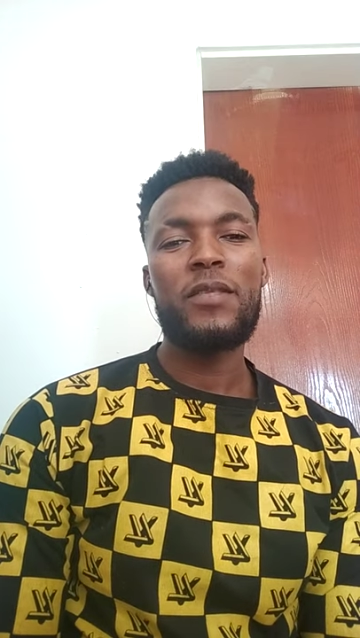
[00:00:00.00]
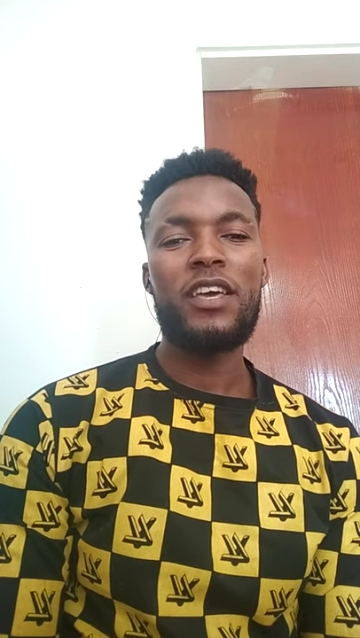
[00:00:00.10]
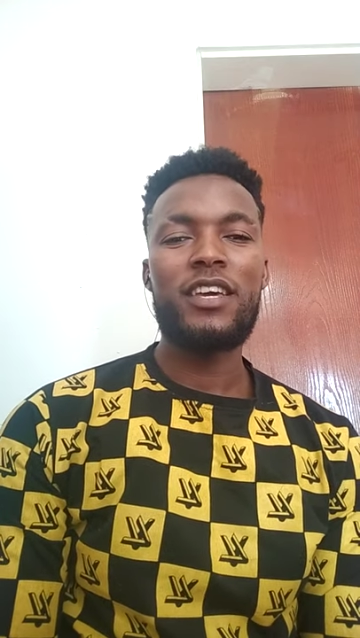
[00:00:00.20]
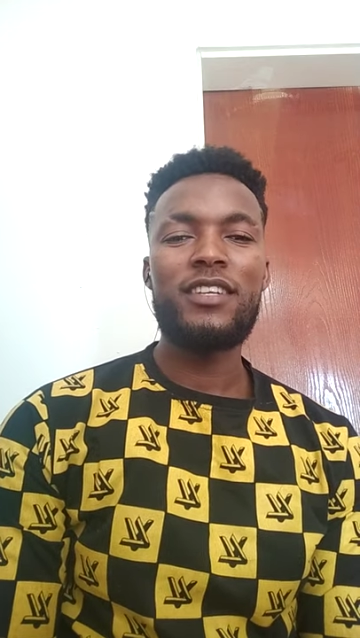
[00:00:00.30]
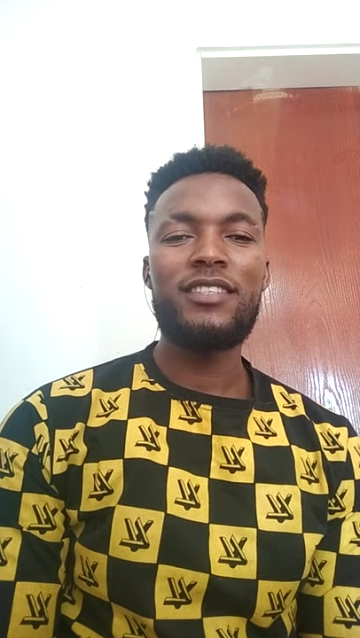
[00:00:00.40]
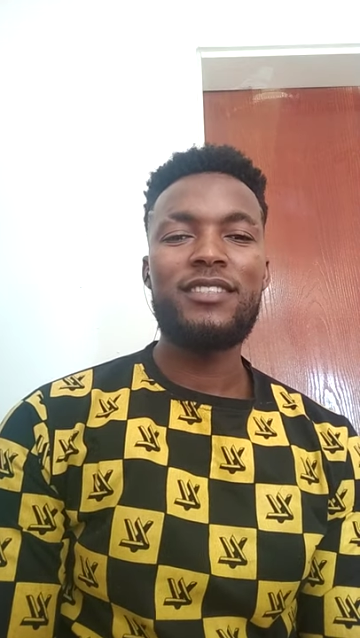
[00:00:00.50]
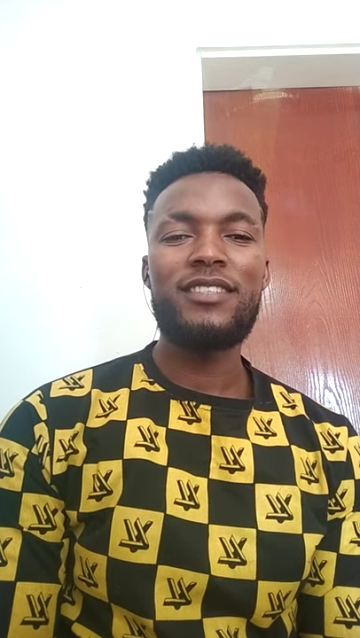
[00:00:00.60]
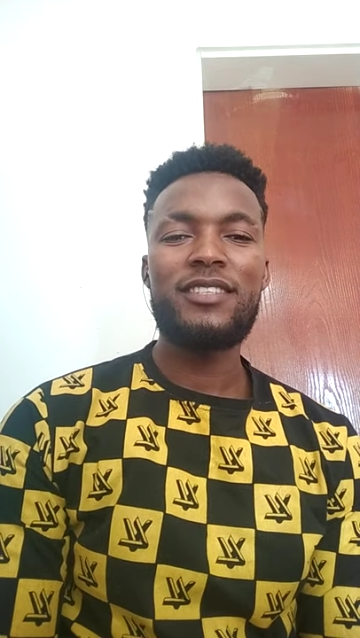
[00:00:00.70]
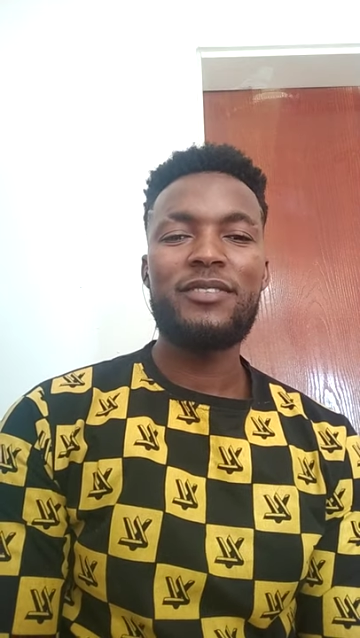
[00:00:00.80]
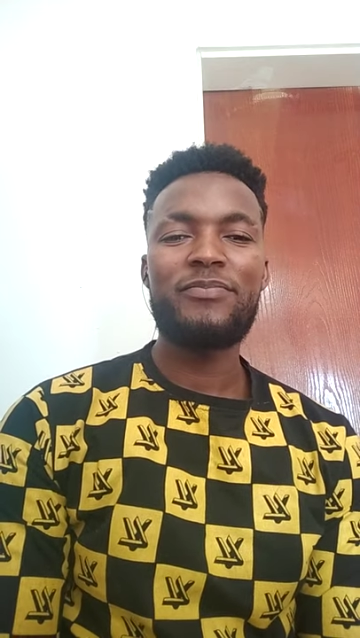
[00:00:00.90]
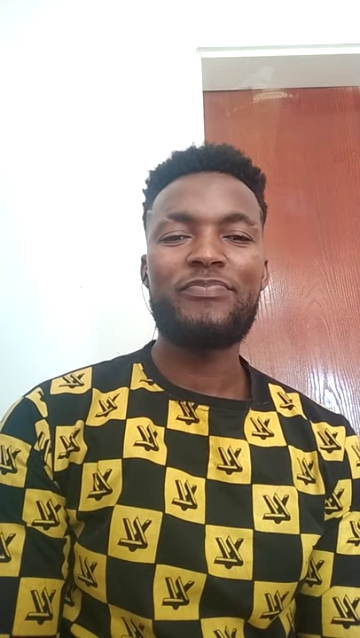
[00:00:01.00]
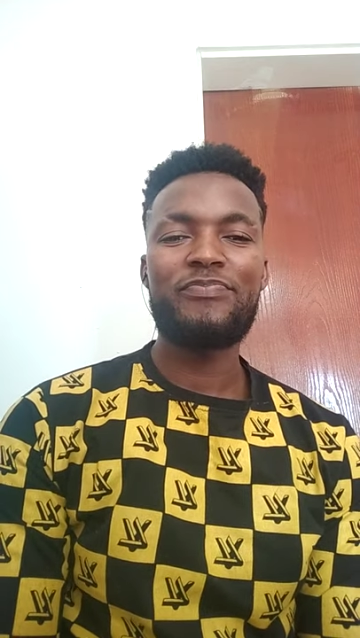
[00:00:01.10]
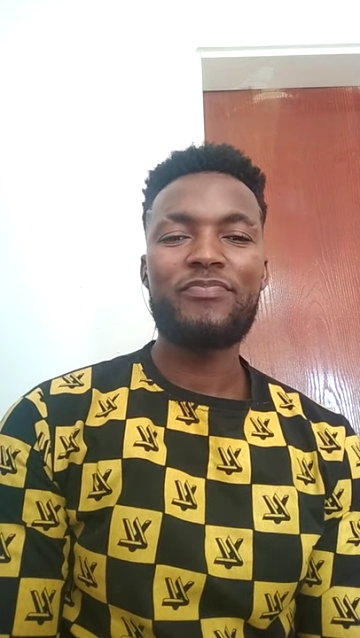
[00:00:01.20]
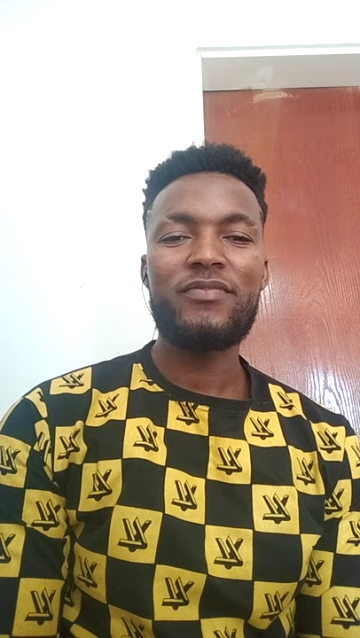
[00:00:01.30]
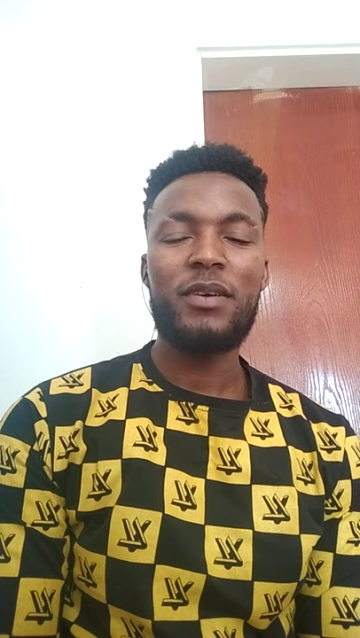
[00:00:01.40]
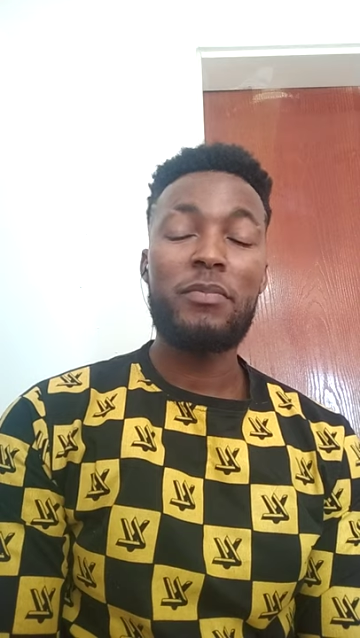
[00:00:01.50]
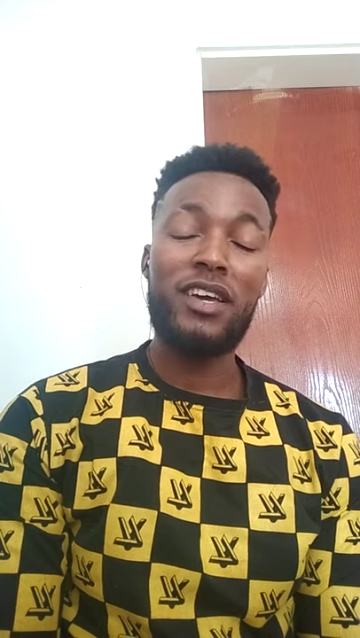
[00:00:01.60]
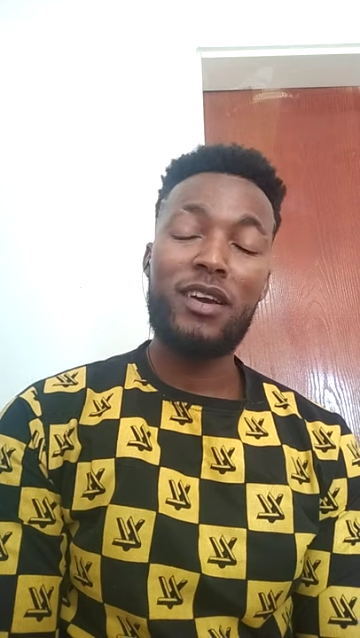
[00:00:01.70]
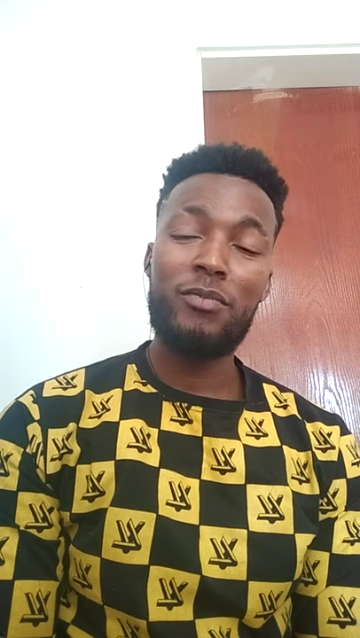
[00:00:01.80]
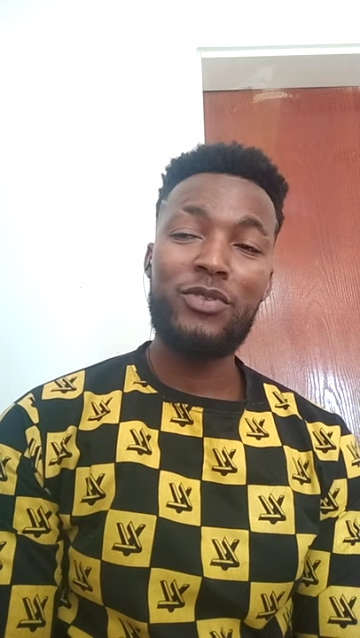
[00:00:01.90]
And
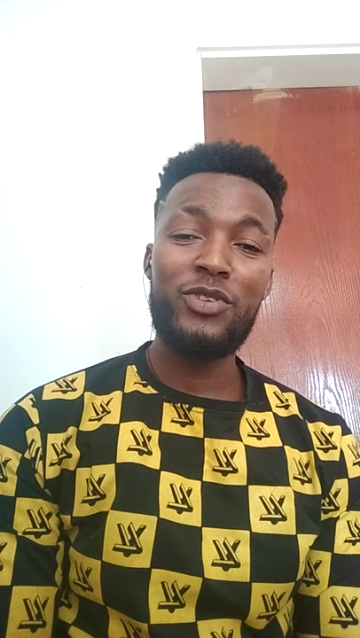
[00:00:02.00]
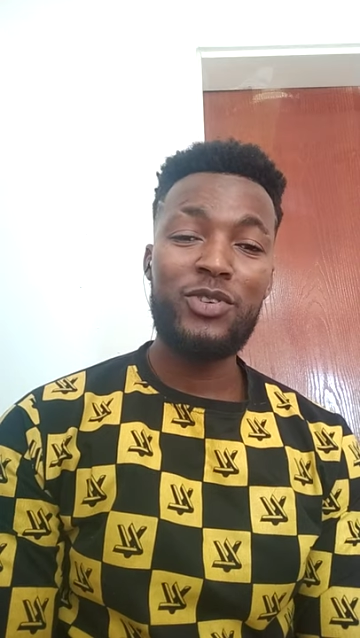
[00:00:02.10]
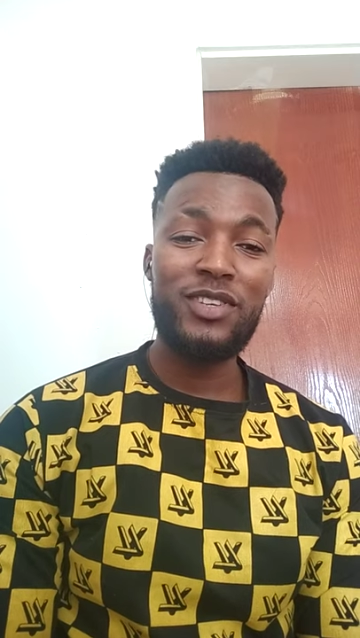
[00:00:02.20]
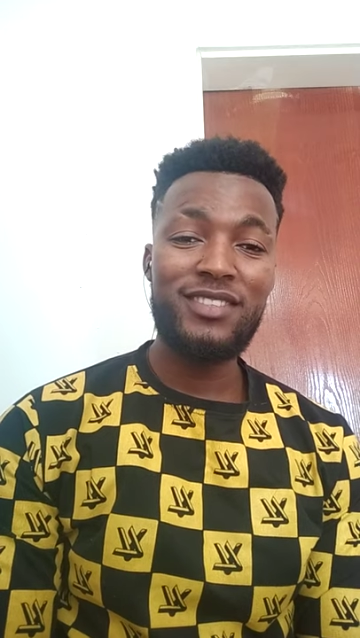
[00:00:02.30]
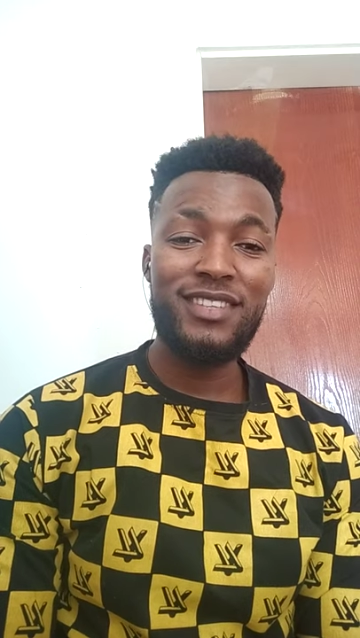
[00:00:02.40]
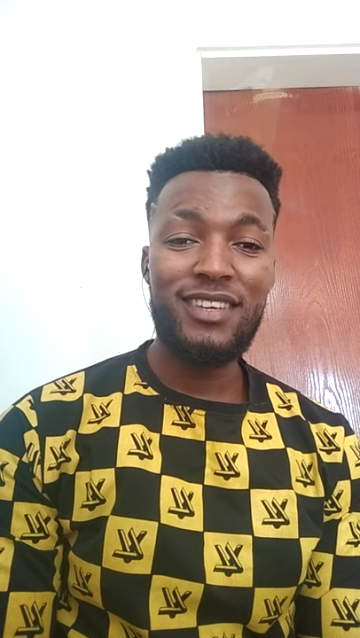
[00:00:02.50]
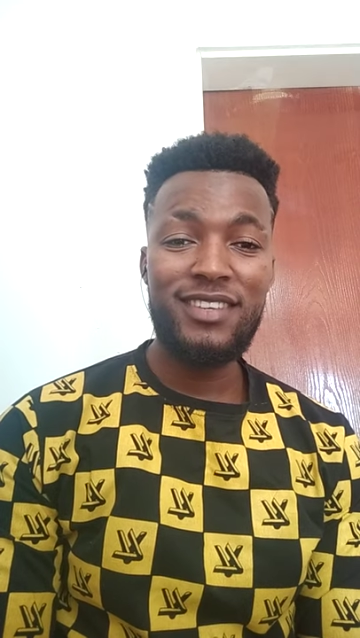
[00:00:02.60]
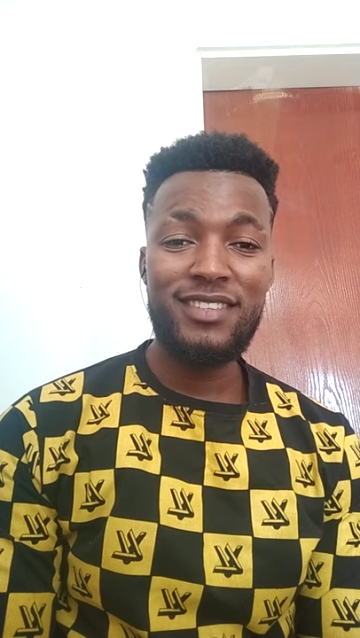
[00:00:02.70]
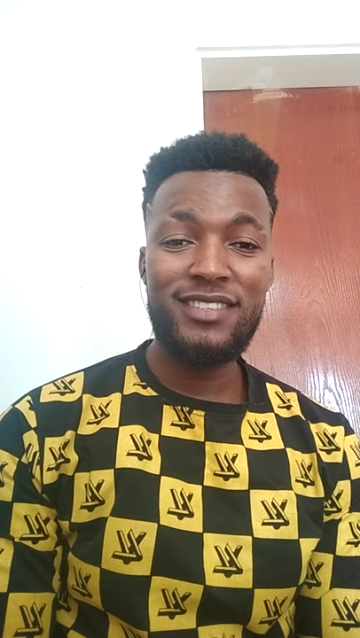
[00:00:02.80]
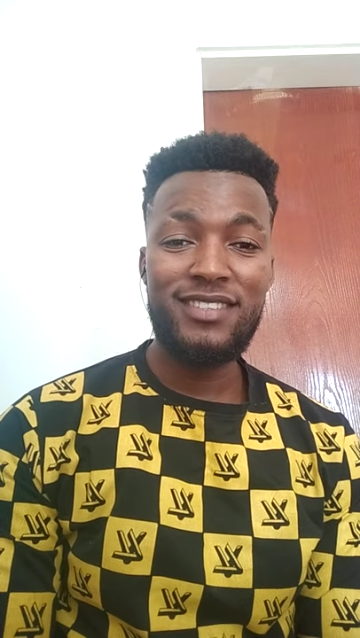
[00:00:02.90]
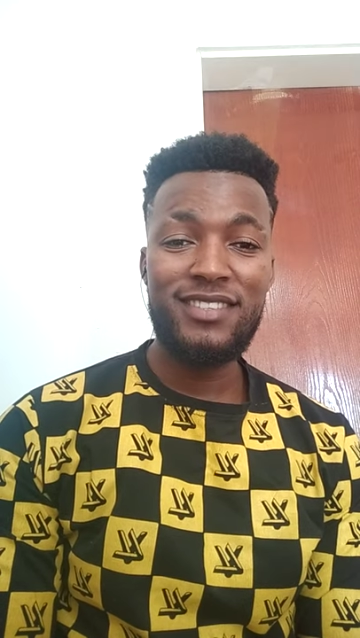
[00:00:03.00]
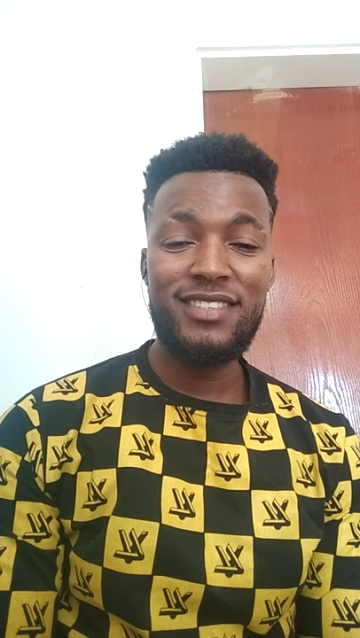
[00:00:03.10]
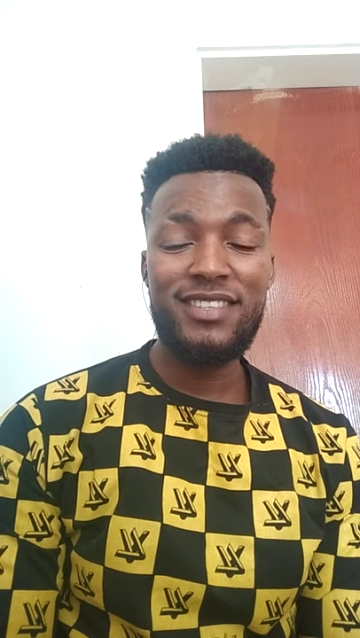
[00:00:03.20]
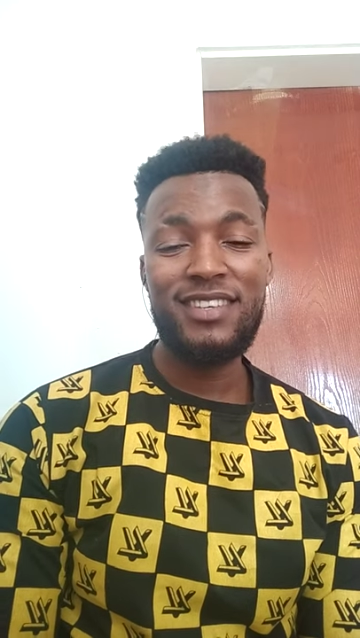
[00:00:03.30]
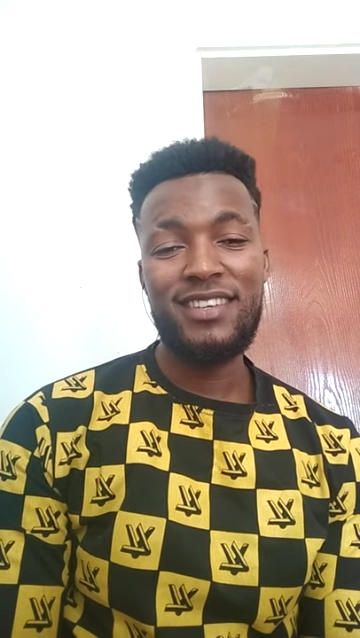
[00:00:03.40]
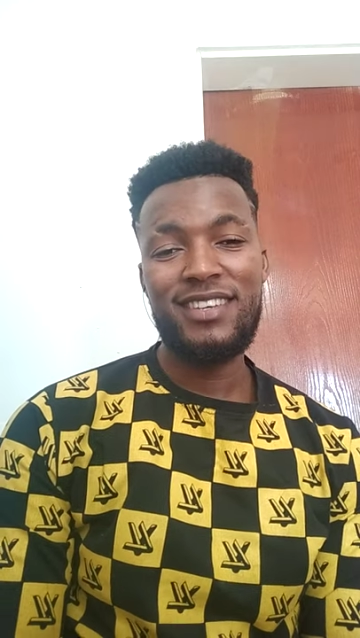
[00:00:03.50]
my humble request is,